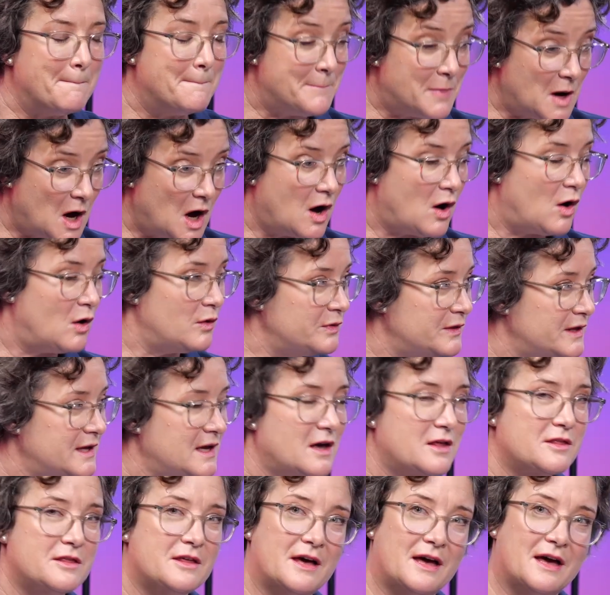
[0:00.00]
But on the
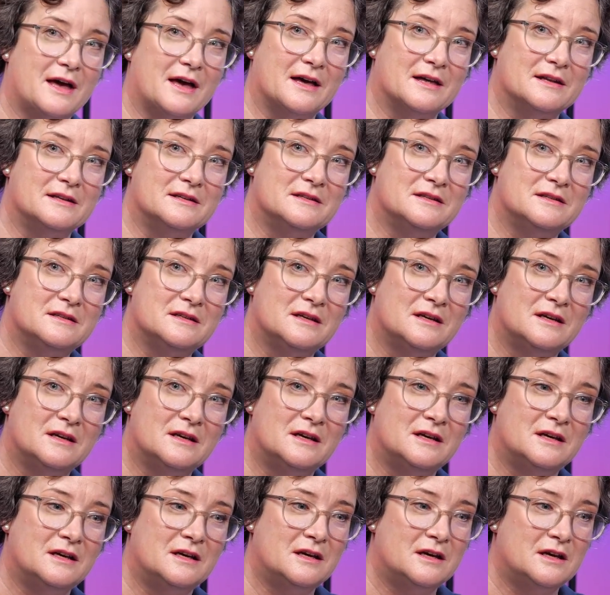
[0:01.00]
other hand,
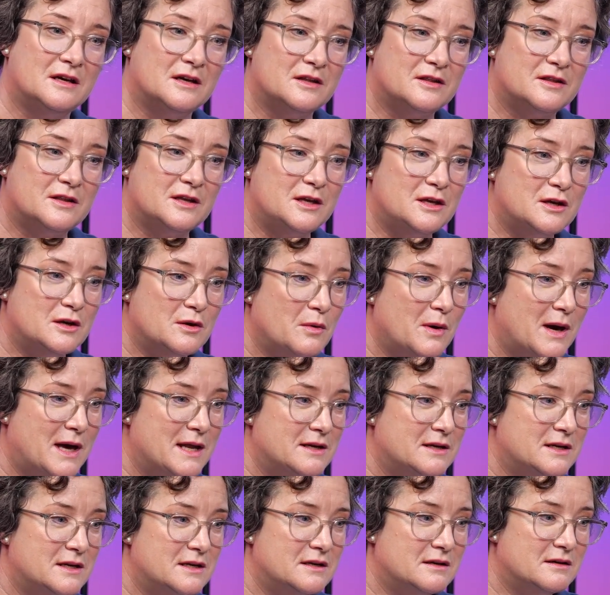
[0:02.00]
the
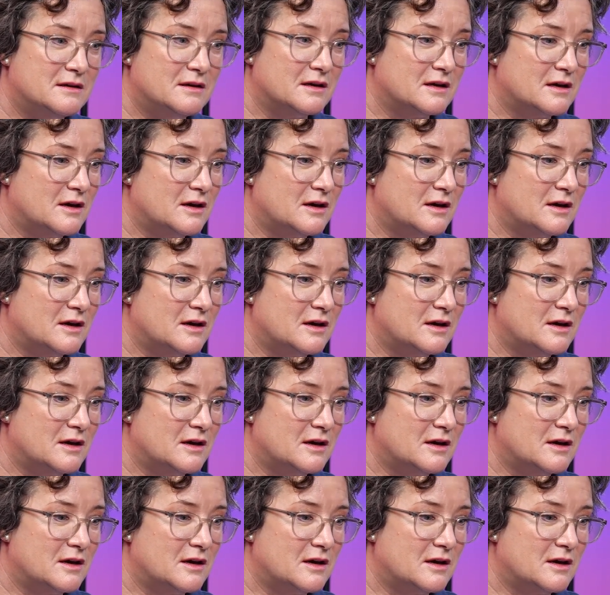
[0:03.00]
UN